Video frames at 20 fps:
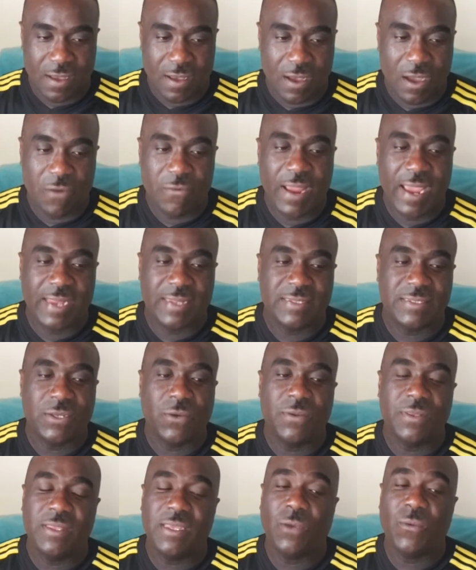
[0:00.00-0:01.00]
right, so
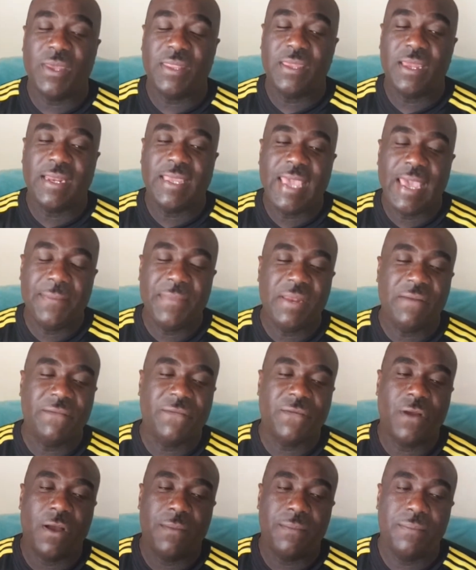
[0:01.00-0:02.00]
the question came in
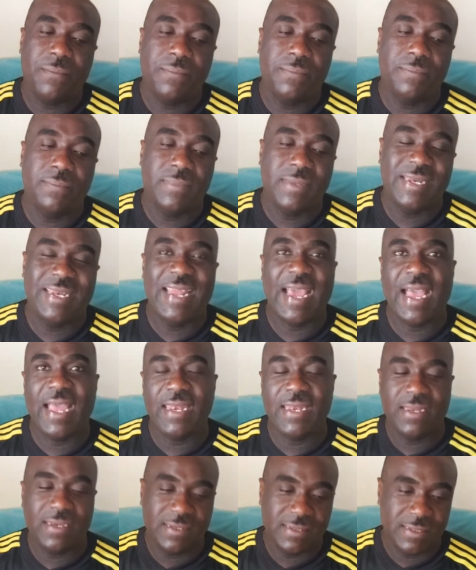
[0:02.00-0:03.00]
from
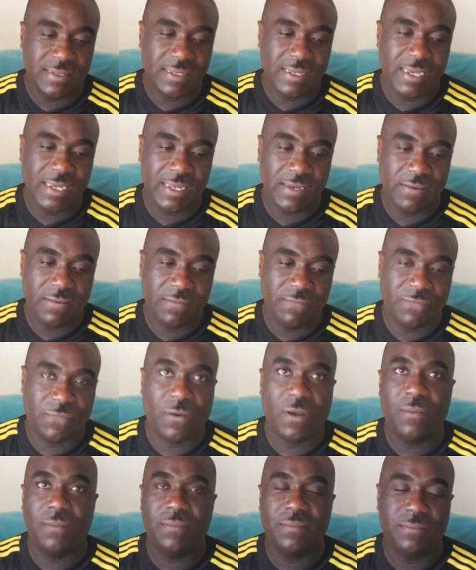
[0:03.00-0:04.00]
Dan
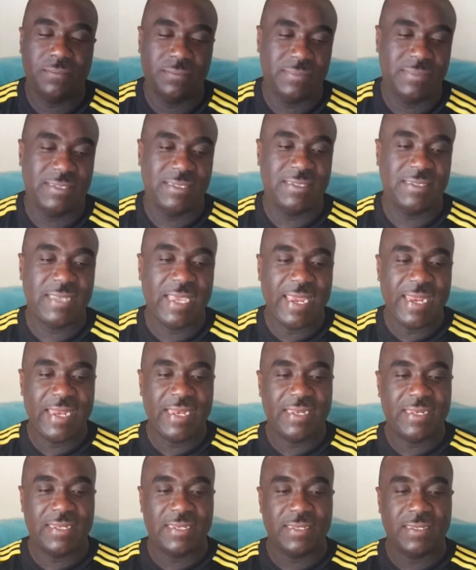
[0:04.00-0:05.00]
from St.
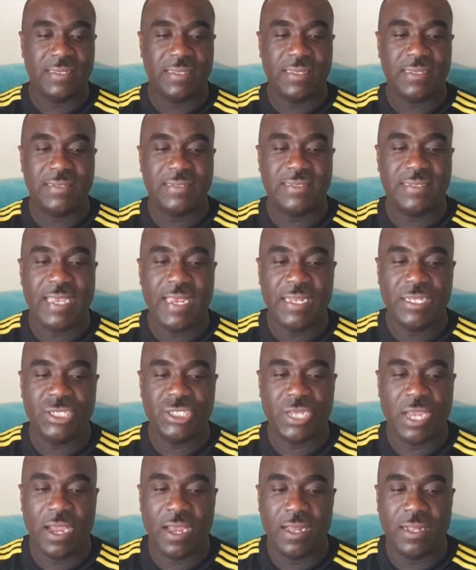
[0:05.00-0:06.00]

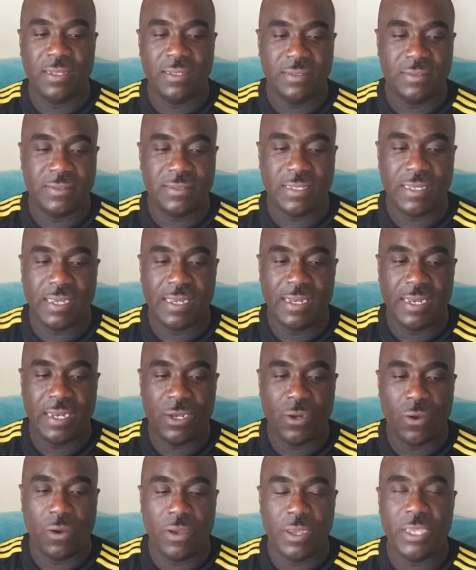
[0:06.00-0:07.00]
Charles,
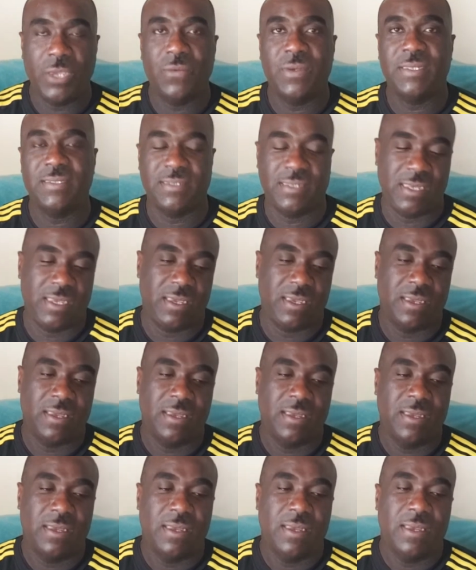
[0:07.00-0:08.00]
Illinois, USA.
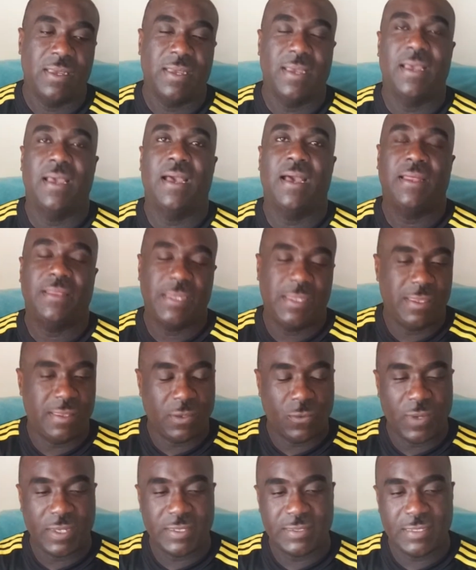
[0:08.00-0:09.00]
And this is the
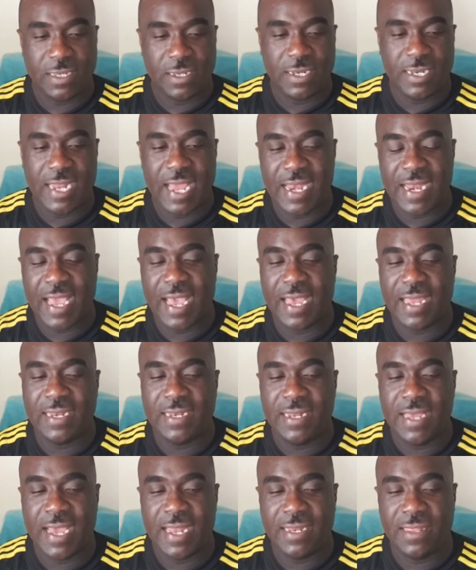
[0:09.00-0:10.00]
question Dan had.
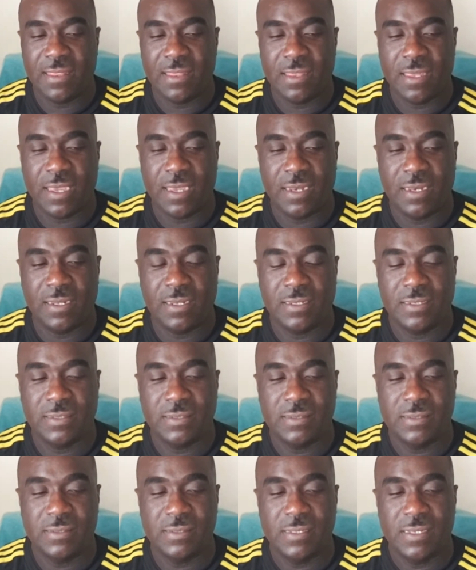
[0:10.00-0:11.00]
Dan said,
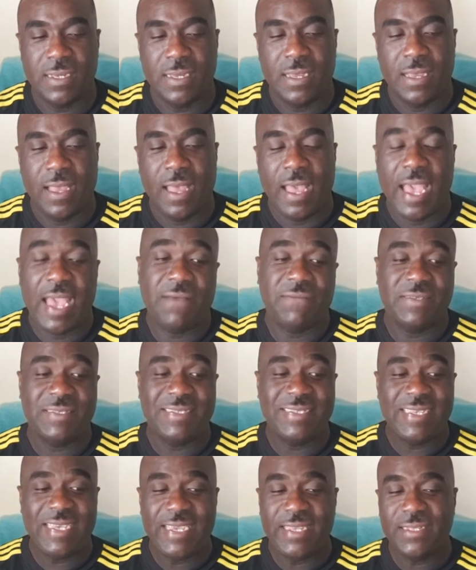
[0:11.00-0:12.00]
I've
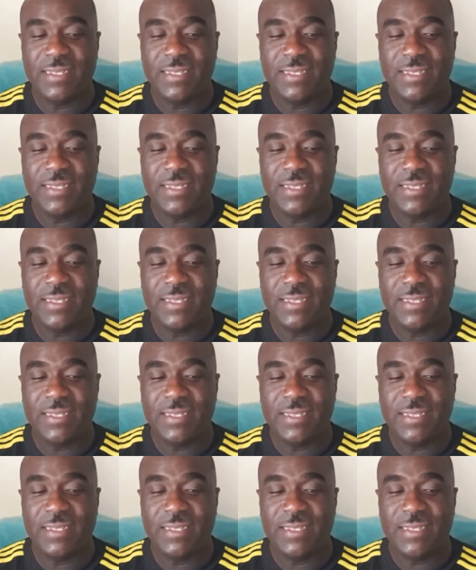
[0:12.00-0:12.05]
seen